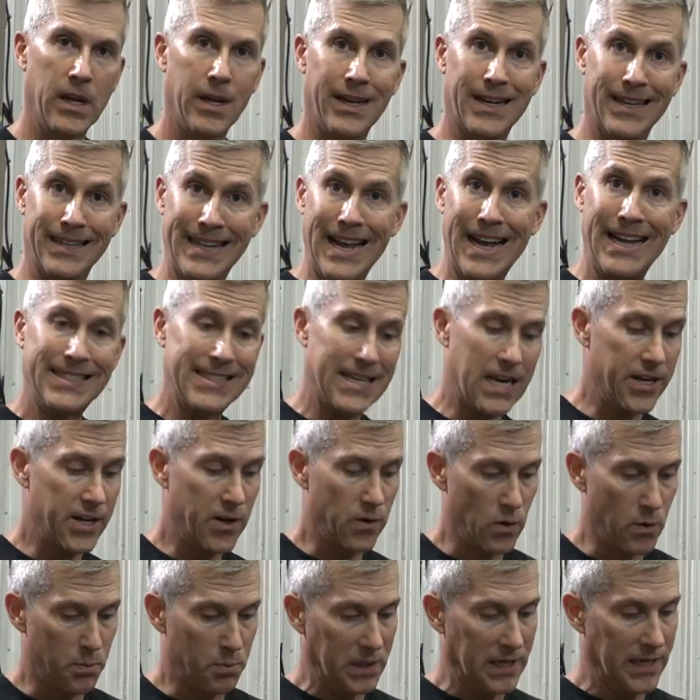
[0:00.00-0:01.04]
And that's how you
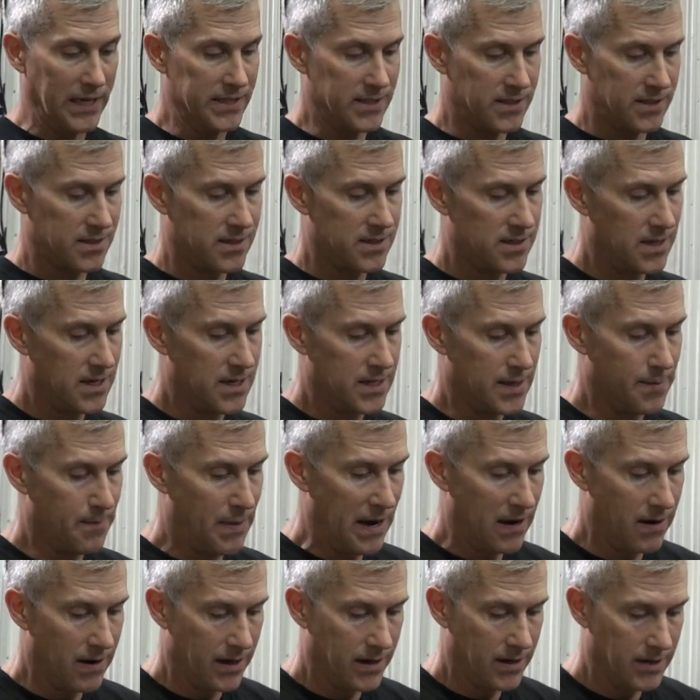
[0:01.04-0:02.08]
replace the
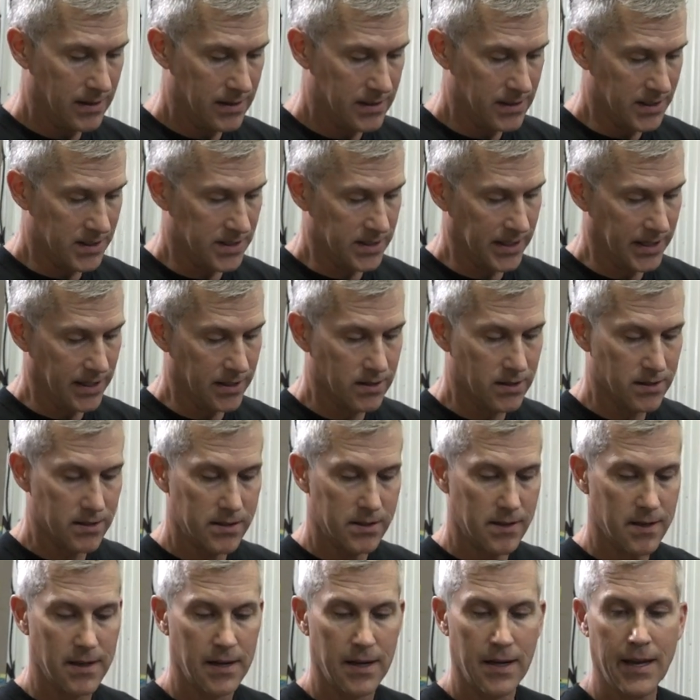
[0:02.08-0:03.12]
bearing, the seals,
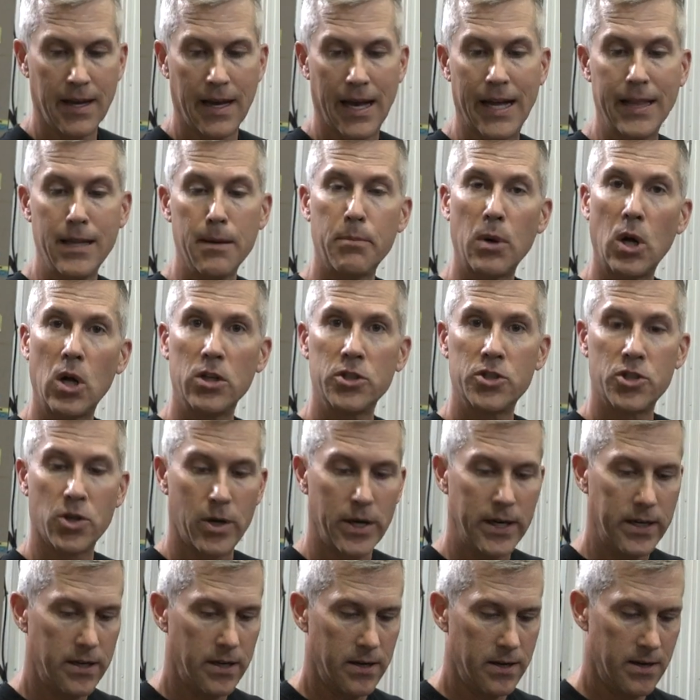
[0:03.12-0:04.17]
and the ball
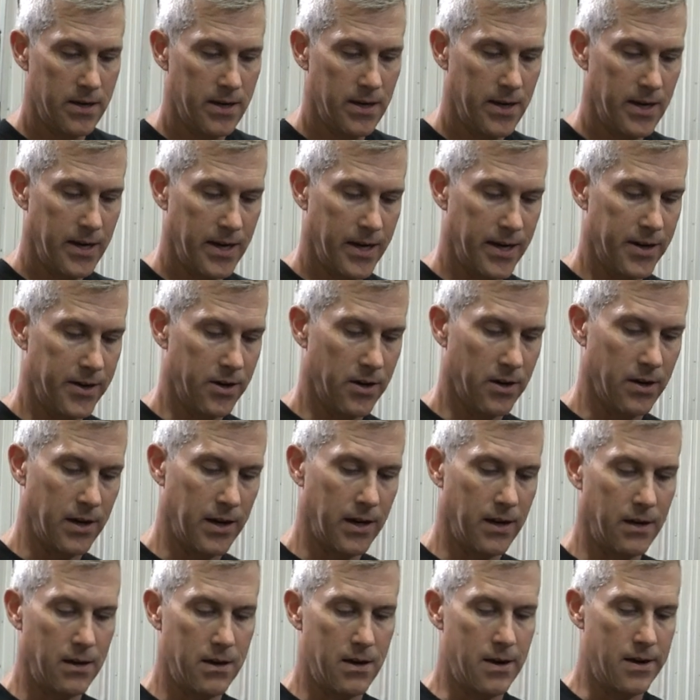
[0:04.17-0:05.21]
joint in your
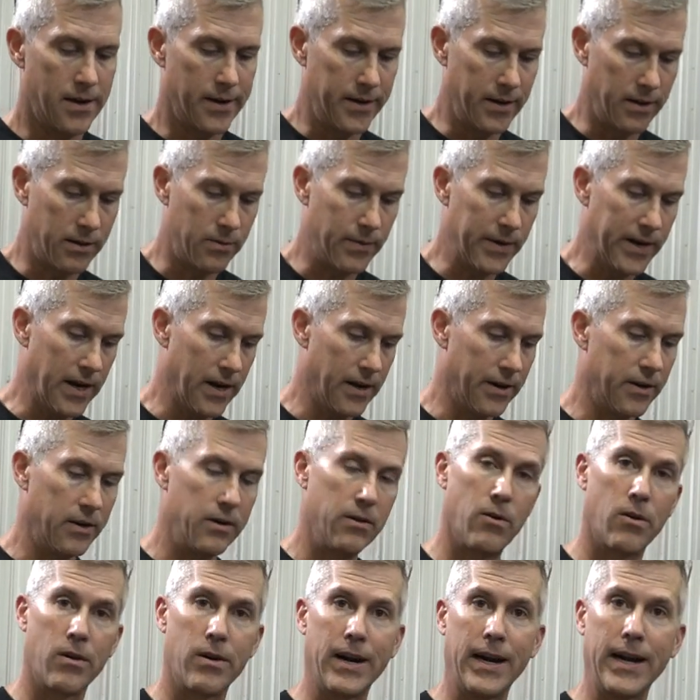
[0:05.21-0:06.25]
little Honda 300
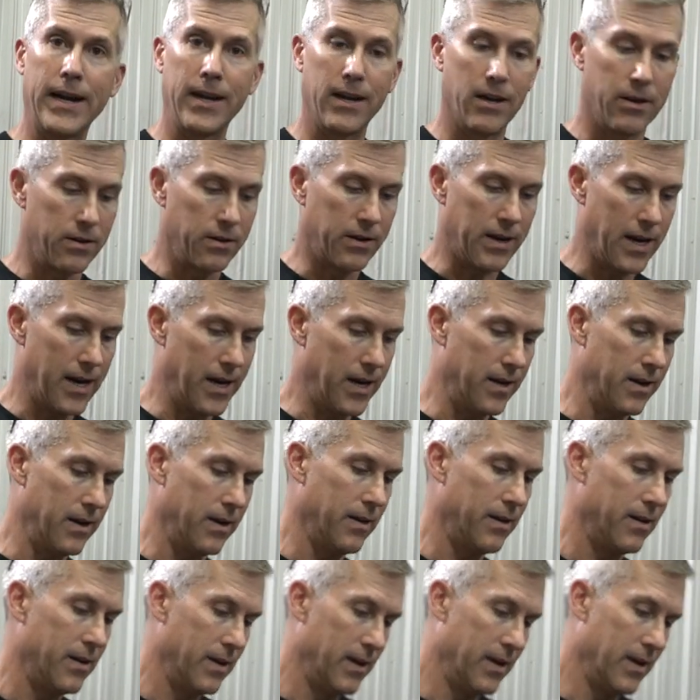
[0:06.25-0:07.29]
or any other kind of
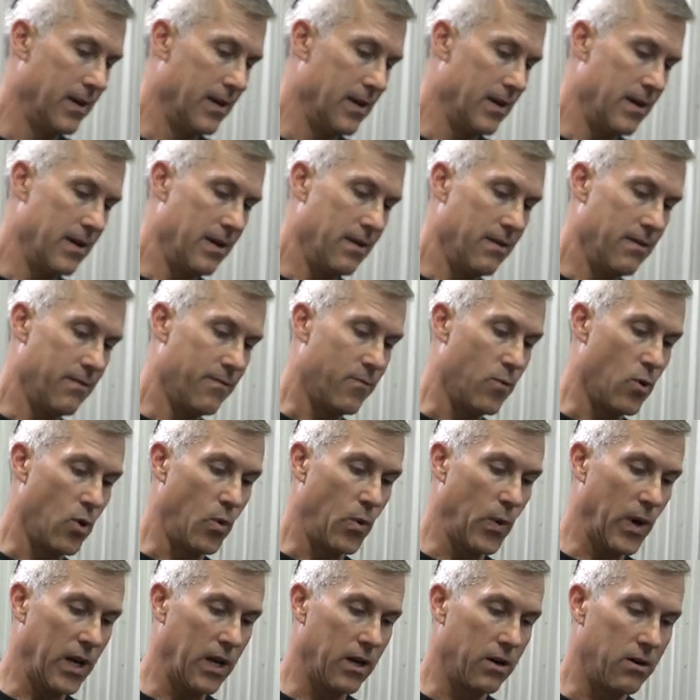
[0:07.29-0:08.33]

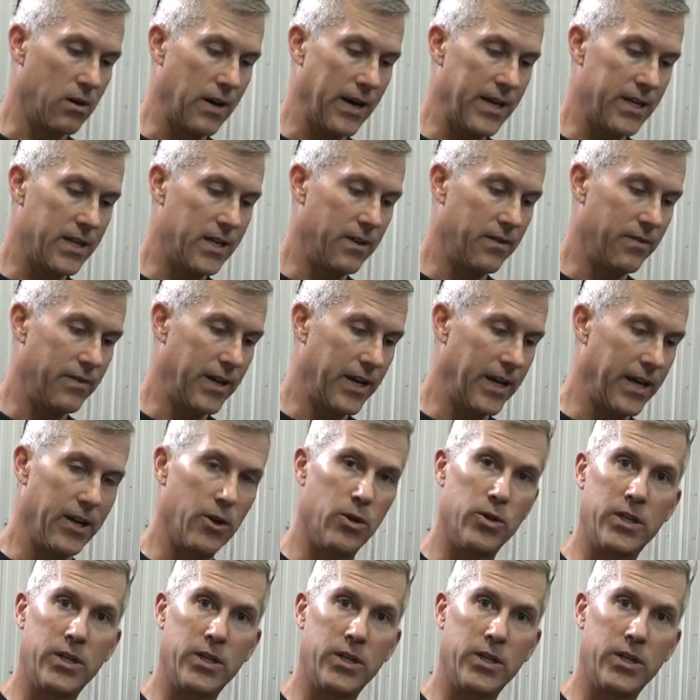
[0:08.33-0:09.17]
four-wheeler, ATV,